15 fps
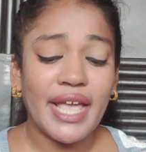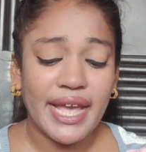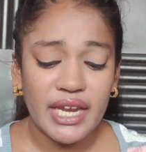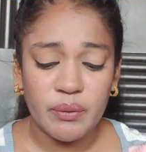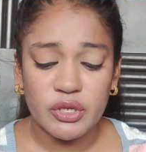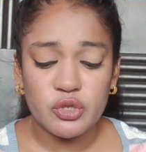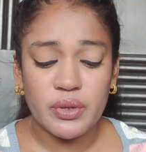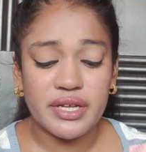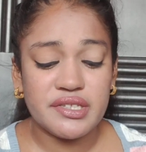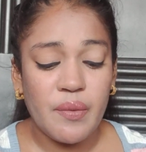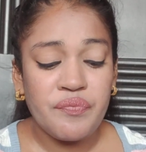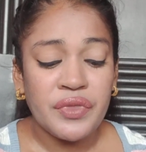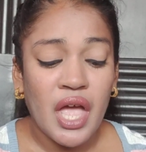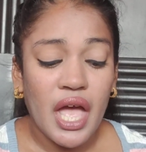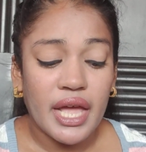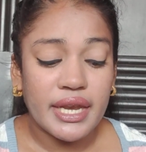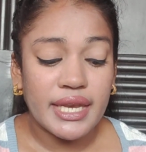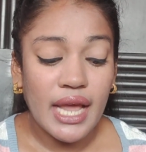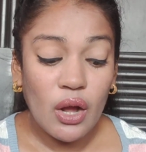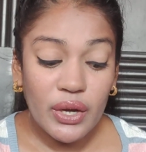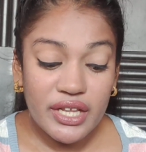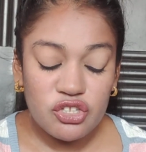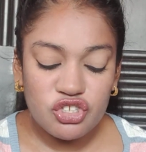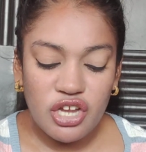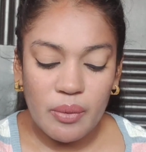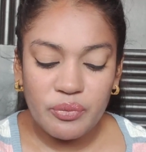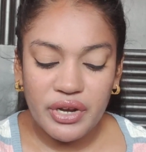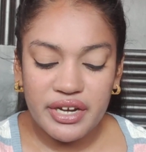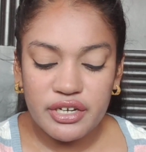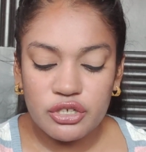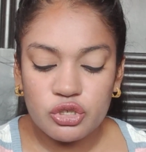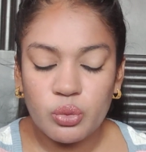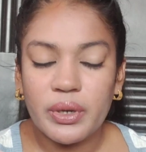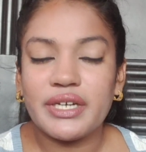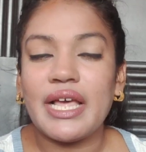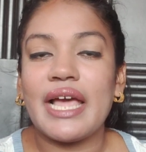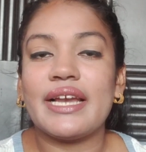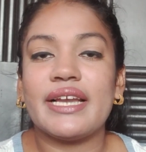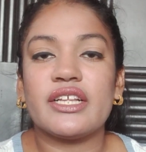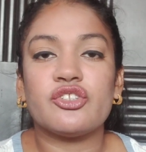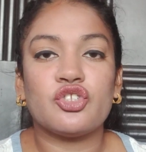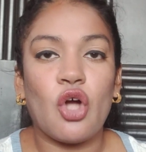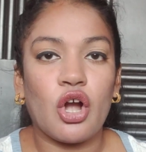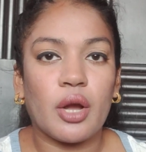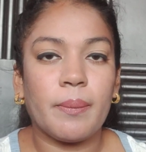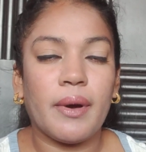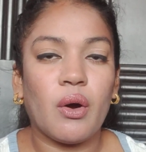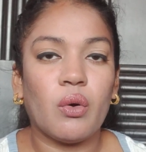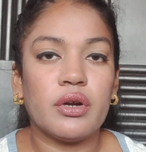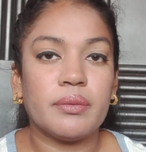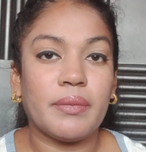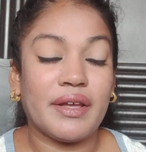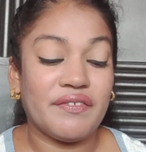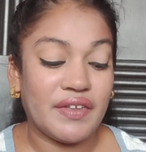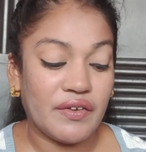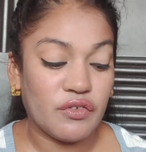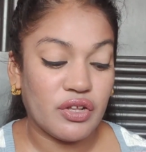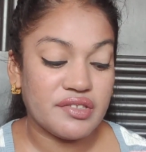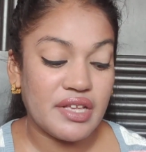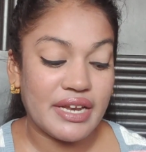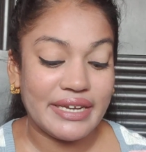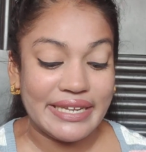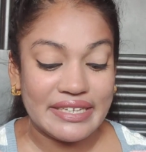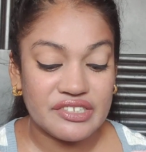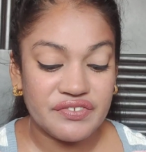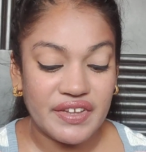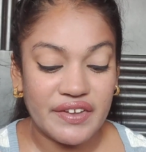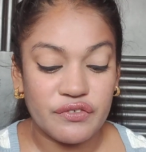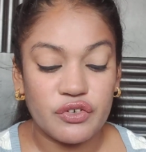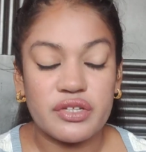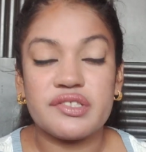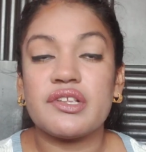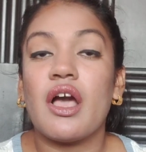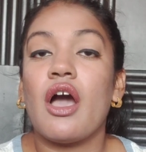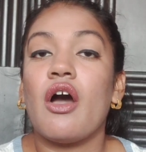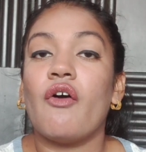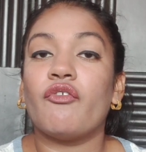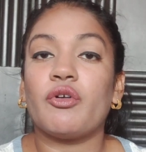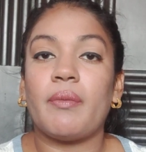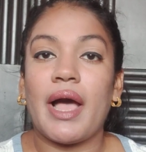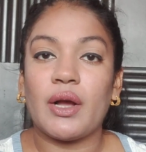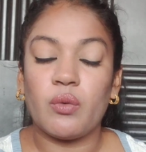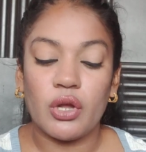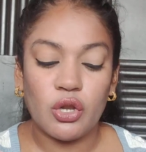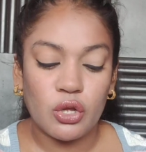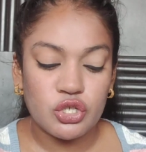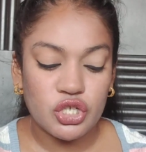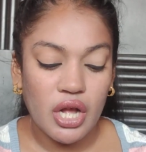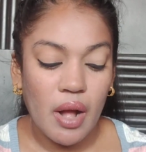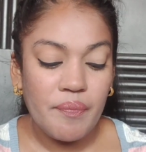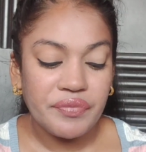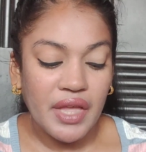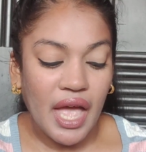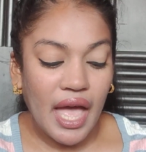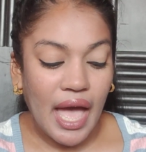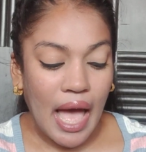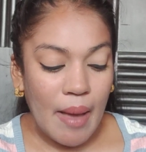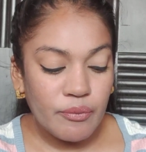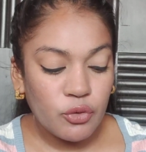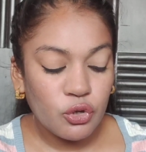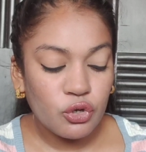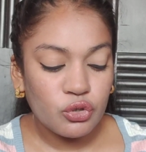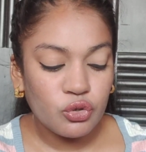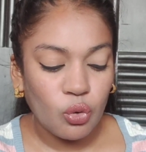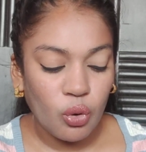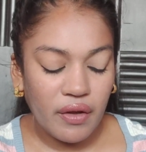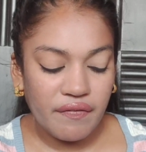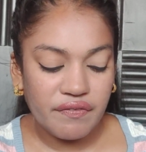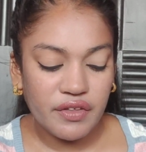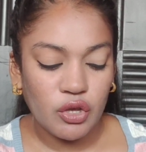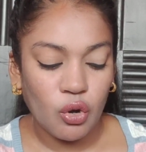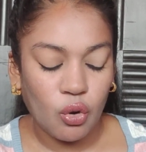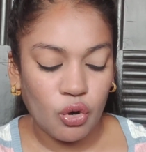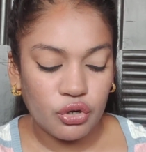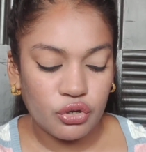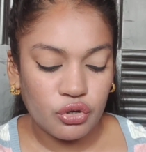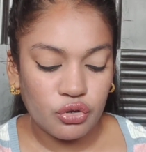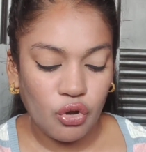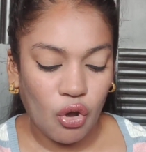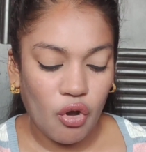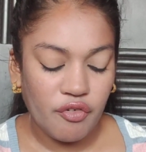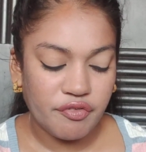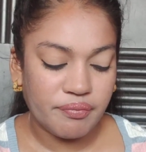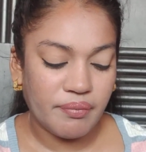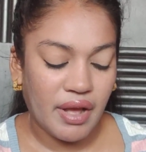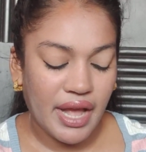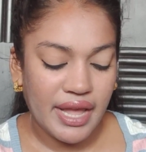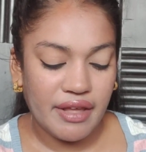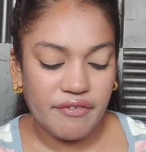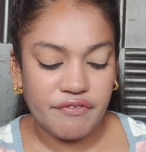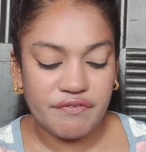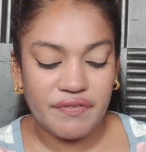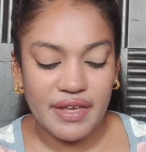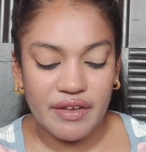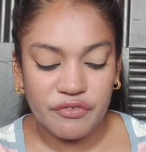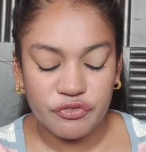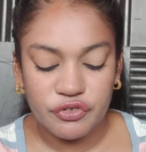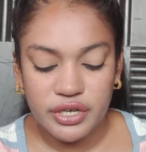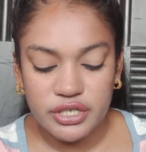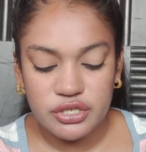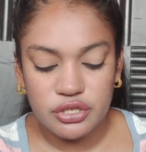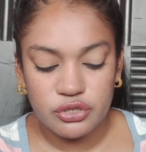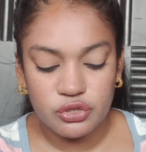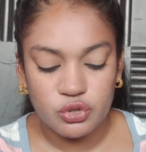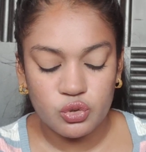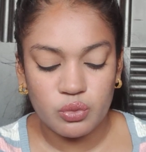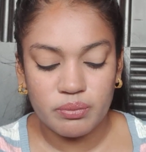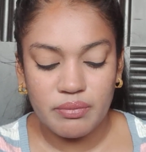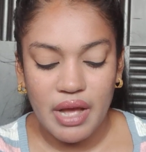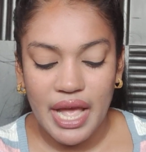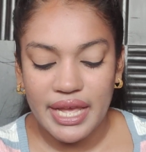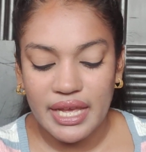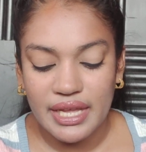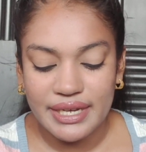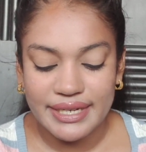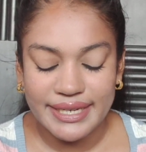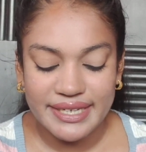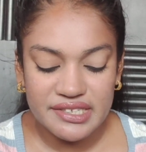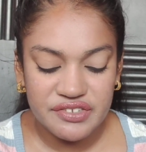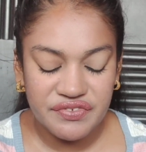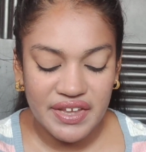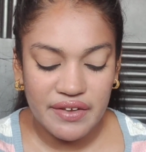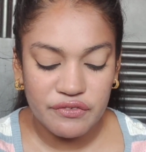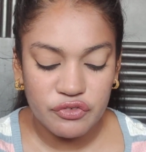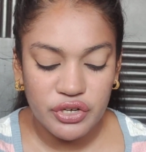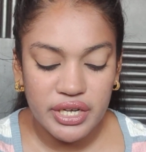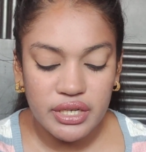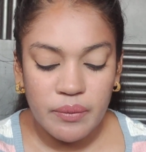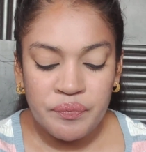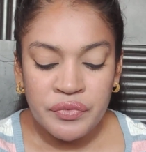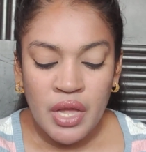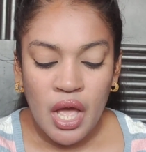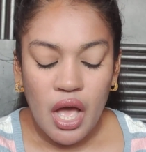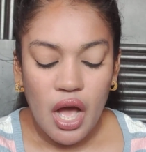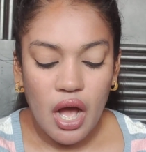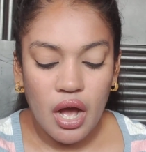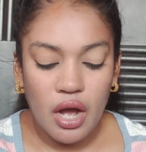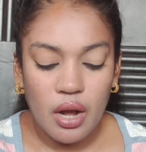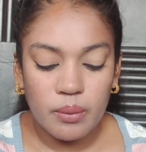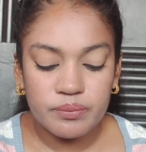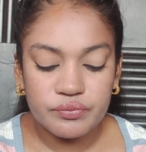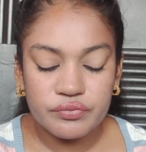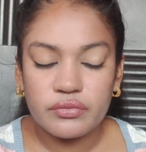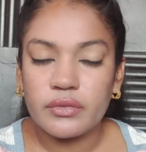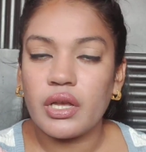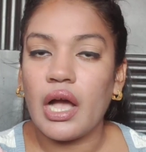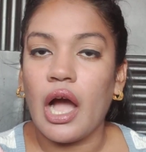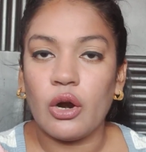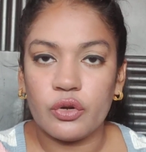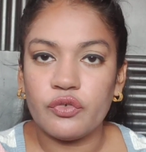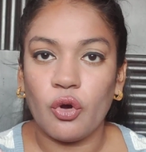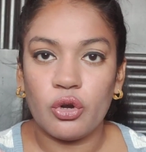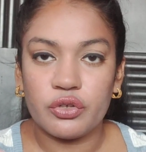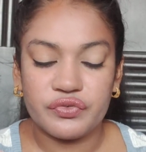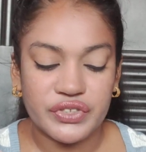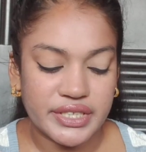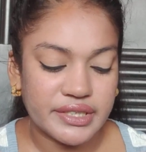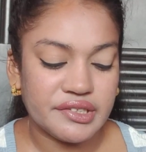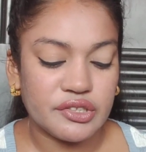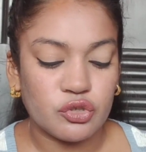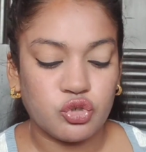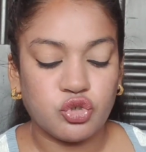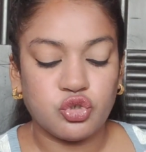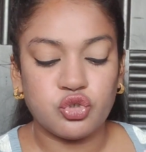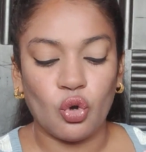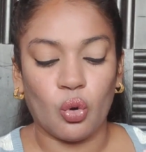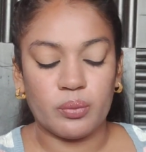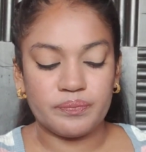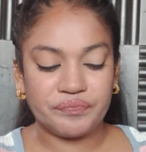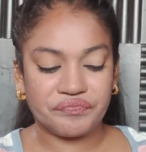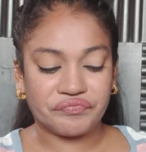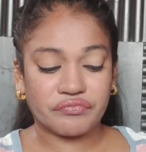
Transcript: any which ways now let's jump right into it and let's talk about my favorites and least favorites from aqualogica i'm gonna go in the order of my favorite to my least favorite um, out of all of these so